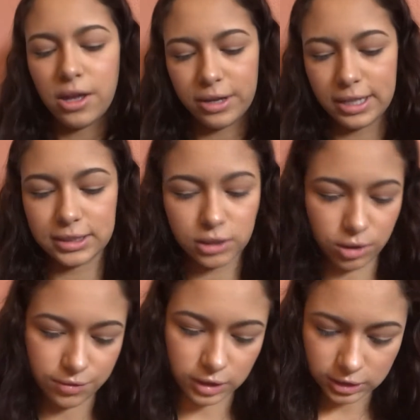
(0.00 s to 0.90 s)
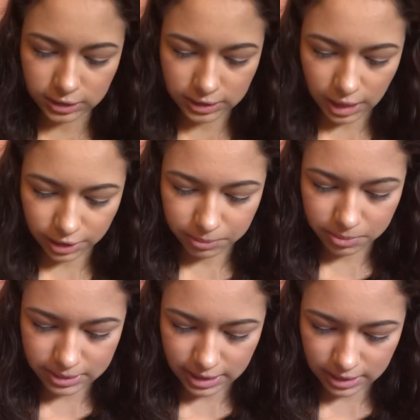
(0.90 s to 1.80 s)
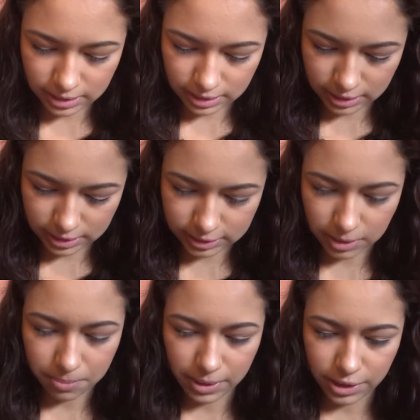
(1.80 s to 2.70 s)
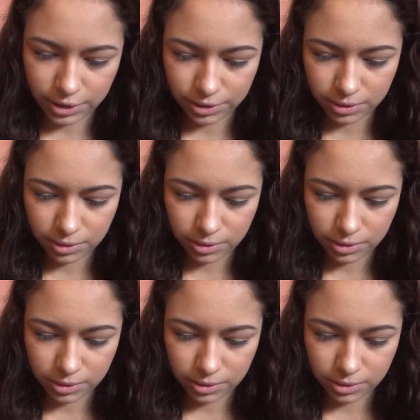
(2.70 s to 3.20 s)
Okay, so the first color I'm going to be taking is Bear.